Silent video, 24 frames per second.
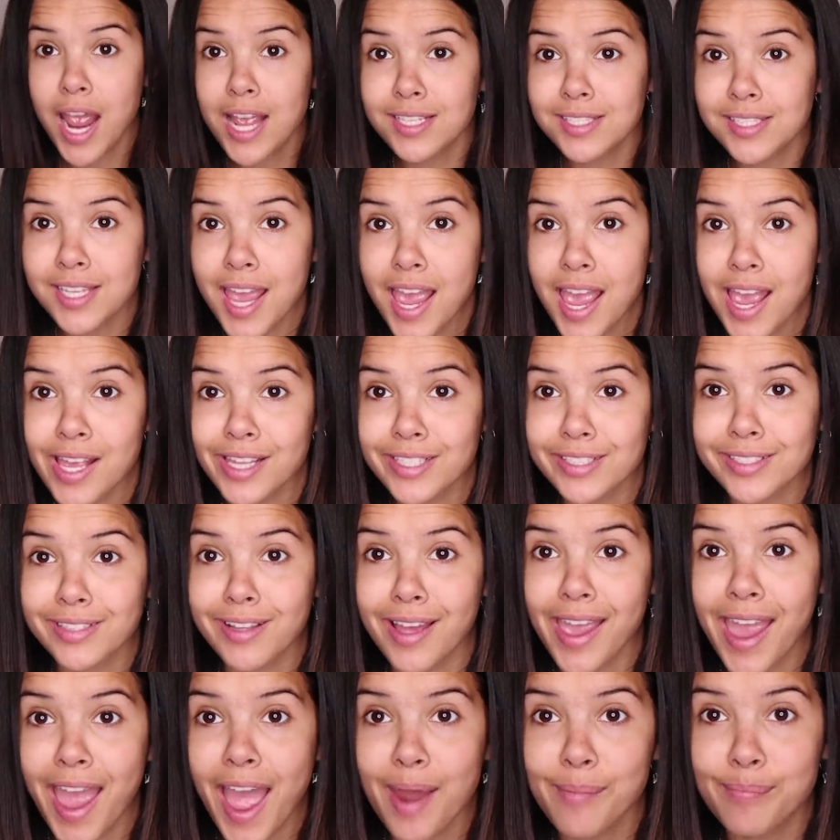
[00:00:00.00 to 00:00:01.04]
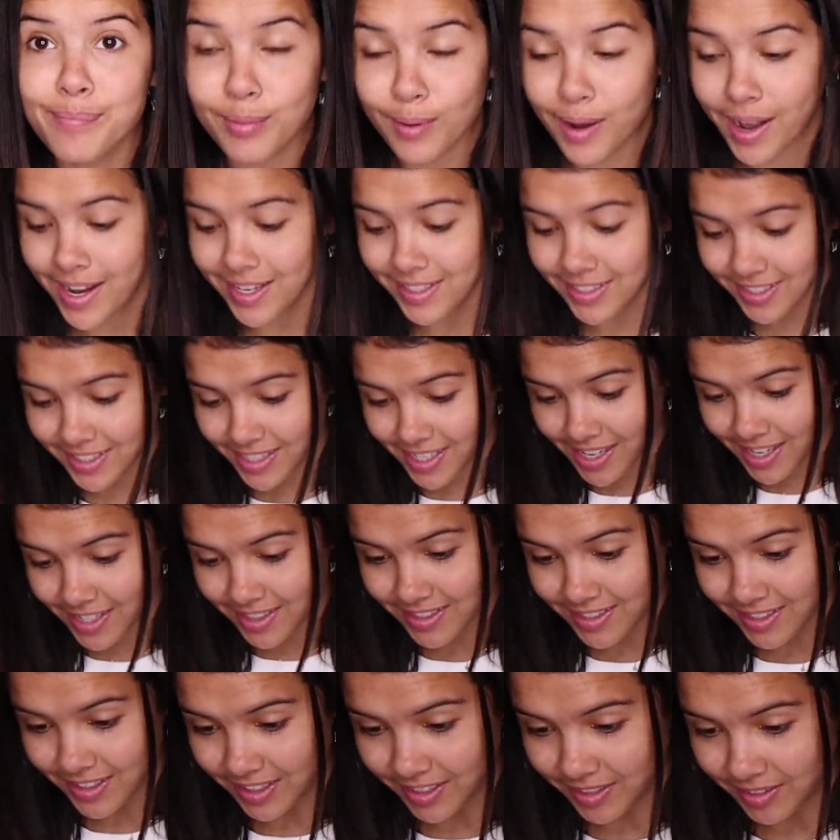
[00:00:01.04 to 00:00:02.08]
braces! Clay had braces!